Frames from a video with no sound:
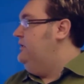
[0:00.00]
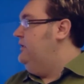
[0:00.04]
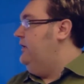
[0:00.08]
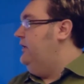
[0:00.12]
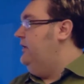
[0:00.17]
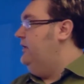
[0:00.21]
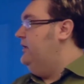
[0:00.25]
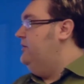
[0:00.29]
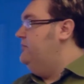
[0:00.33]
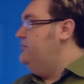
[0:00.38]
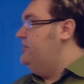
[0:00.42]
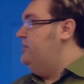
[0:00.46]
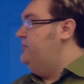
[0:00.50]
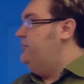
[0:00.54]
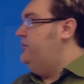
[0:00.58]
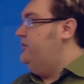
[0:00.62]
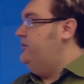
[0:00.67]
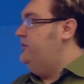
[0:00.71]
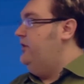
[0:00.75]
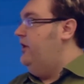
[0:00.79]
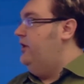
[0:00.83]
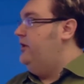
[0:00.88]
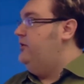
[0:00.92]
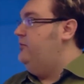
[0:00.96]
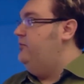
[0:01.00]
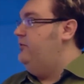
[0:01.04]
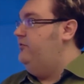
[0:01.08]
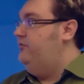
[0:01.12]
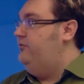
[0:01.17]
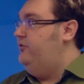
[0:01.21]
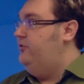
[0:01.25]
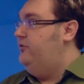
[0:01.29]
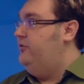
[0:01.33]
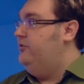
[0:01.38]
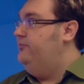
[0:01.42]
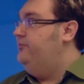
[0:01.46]
And it comes up in the document
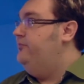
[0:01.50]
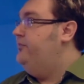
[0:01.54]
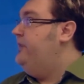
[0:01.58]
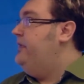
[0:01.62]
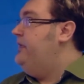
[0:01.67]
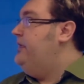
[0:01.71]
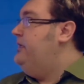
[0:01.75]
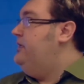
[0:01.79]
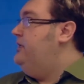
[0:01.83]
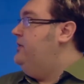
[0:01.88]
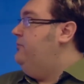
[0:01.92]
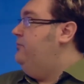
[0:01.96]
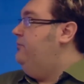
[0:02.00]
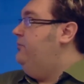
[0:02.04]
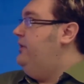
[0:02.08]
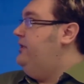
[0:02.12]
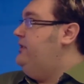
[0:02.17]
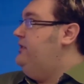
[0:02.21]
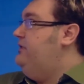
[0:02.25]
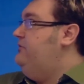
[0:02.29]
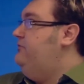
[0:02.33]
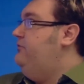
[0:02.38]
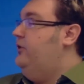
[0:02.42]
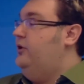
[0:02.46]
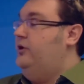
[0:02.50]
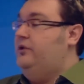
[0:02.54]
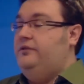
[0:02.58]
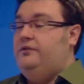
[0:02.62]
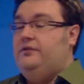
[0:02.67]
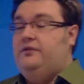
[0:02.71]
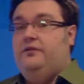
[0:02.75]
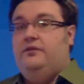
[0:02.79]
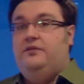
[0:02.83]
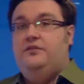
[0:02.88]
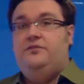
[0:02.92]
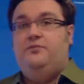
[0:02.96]
viewer. By default,
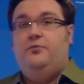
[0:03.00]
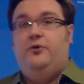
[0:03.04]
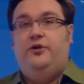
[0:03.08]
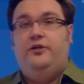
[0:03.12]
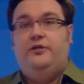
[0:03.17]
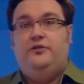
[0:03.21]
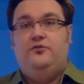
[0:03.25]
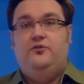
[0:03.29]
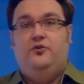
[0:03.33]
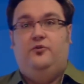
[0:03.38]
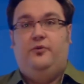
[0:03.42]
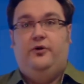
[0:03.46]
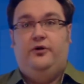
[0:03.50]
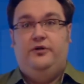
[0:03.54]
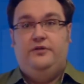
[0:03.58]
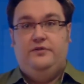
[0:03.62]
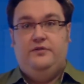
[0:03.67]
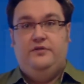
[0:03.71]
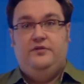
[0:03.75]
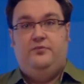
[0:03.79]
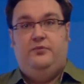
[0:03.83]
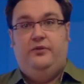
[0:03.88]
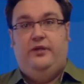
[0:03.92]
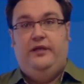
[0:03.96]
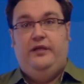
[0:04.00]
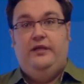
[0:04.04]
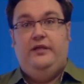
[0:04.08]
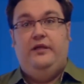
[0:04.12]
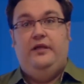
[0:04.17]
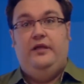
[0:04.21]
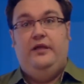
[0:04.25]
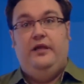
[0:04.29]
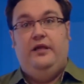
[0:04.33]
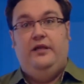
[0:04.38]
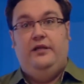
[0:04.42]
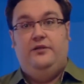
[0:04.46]
the Smart Ink toolbar is displayed
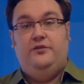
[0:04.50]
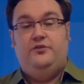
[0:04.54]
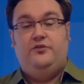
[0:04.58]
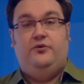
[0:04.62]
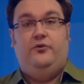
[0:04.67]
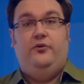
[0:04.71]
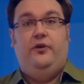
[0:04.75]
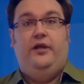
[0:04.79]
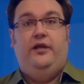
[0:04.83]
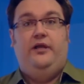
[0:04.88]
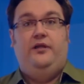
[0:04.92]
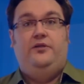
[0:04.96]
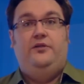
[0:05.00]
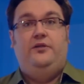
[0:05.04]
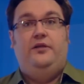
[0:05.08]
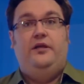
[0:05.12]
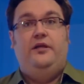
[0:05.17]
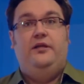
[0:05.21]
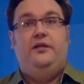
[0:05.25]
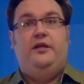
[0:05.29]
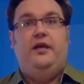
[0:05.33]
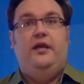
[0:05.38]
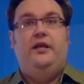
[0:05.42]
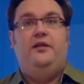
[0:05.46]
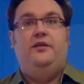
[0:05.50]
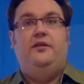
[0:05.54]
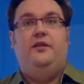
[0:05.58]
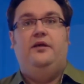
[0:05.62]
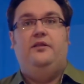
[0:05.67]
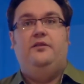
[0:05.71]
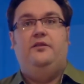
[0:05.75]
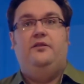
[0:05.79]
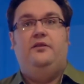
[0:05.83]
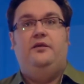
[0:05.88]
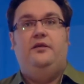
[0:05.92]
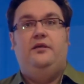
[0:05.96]
and it's gray, indicating
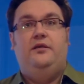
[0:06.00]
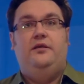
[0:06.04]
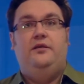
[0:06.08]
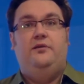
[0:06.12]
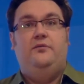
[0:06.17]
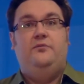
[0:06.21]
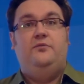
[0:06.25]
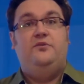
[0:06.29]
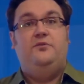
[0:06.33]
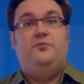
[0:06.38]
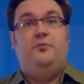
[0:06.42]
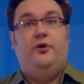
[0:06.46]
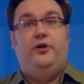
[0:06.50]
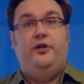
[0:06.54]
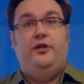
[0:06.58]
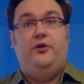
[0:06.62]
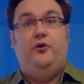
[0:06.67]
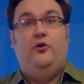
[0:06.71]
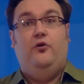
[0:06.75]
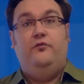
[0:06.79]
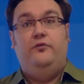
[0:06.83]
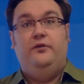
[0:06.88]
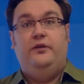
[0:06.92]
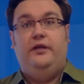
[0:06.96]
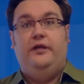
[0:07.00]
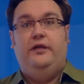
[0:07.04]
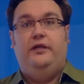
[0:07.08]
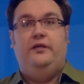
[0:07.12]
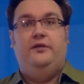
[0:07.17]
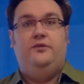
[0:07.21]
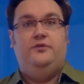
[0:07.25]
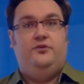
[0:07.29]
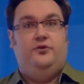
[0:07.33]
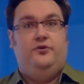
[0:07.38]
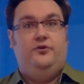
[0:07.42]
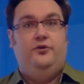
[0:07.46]
that the Smart Ink overlay
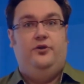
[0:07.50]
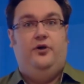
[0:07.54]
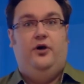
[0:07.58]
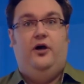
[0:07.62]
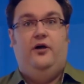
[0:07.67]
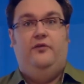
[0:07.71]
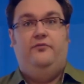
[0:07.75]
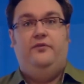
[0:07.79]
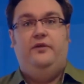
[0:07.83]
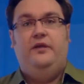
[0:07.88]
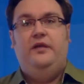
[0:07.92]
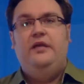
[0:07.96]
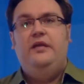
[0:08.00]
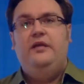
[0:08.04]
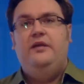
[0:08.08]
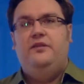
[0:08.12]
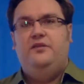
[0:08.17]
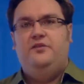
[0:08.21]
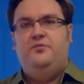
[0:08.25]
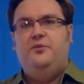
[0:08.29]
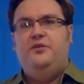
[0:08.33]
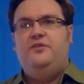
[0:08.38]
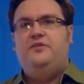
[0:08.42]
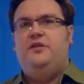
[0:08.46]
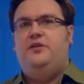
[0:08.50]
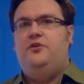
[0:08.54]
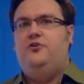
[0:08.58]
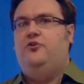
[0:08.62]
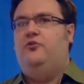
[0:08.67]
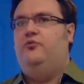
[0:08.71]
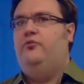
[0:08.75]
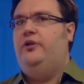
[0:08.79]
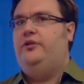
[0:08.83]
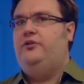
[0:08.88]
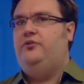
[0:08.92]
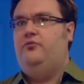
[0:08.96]
is turned off. This means that you
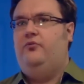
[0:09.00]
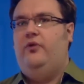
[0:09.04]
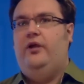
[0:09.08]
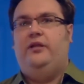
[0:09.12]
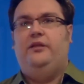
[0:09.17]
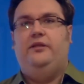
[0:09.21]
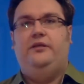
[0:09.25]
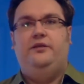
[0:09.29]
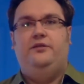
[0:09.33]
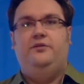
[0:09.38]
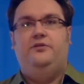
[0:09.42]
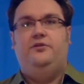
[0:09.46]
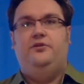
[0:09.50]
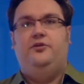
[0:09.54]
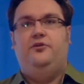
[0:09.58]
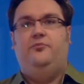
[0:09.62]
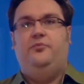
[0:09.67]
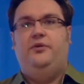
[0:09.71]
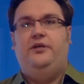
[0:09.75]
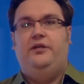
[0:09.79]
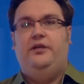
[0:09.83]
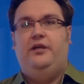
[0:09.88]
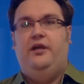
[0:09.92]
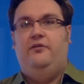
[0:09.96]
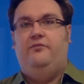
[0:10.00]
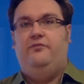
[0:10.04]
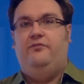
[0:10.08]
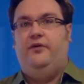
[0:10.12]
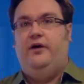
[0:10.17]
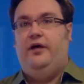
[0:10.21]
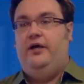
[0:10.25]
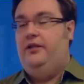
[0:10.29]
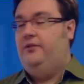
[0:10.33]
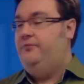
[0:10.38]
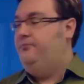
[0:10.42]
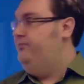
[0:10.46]
can write directly into your PDF
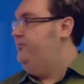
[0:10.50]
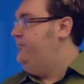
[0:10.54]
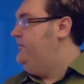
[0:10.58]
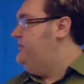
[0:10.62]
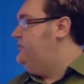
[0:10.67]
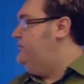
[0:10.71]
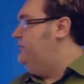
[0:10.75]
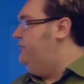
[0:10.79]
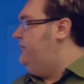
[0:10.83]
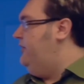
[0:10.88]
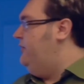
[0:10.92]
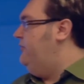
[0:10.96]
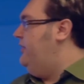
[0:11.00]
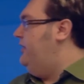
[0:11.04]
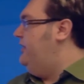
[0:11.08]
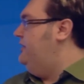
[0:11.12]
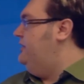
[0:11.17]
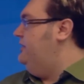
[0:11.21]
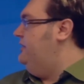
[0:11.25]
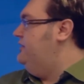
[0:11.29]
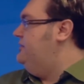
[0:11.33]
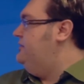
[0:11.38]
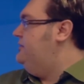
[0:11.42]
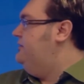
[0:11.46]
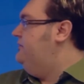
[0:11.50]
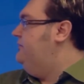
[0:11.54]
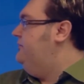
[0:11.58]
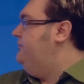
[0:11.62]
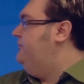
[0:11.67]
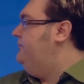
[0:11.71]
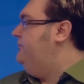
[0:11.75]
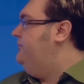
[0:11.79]
file. So if I write in this,